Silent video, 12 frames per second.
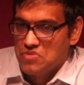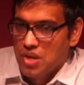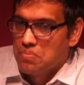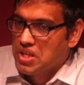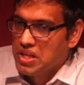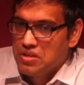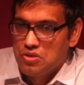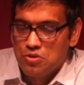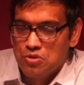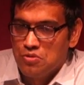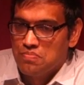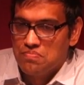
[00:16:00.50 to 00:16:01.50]
Jumped
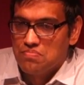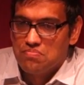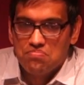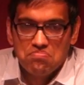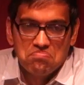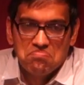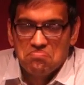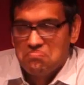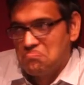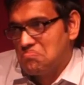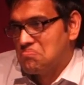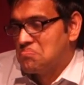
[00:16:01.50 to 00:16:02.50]
into,
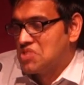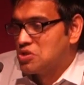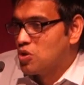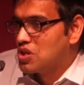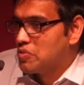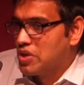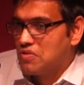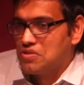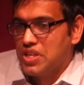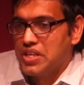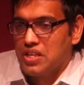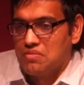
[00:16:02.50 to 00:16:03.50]
there's no other way of
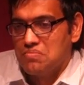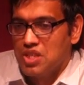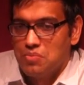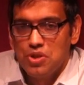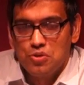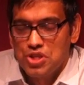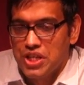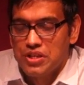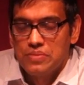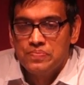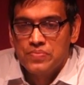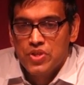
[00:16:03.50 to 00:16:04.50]
saying it, jumped into
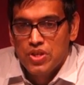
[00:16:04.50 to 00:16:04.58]
shit.